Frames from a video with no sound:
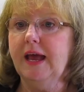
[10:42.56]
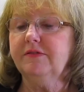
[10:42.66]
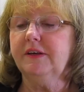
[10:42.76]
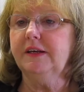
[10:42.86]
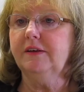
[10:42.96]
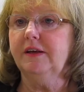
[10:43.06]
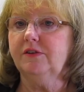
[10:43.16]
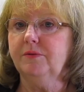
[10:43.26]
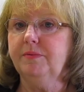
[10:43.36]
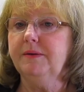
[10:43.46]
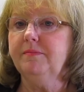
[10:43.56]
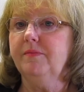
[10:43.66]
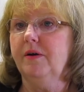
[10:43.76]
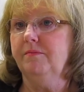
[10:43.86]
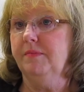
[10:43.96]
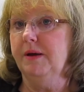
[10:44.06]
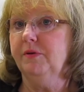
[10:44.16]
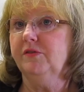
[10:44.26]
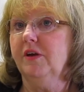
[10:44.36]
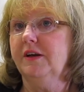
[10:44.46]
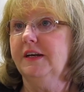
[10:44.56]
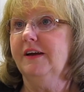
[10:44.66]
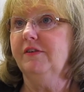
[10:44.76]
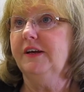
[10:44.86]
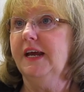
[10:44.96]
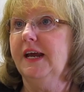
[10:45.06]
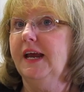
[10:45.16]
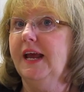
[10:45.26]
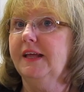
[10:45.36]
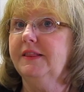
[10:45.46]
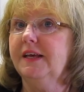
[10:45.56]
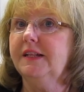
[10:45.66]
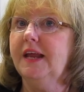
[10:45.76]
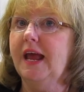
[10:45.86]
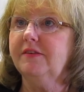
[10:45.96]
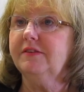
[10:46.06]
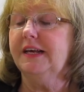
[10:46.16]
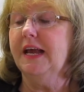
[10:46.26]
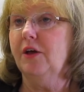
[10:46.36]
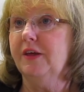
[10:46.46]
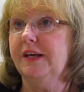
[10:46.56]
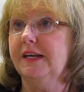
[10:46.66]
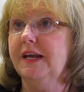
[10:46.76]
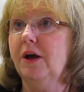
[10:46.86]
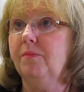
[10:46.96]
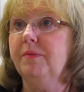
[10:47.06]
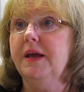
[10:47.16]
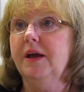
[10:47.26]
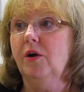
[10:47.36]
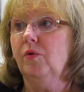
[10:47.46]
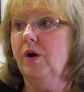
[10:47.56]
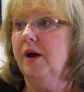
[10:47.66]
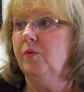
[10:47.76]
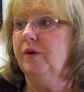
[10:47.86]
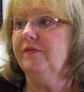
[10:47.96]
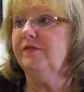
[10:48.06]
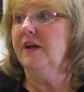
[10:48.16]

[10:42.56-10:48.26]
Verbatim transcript: asking to be members on it every day and then asking how they can help. Uh, we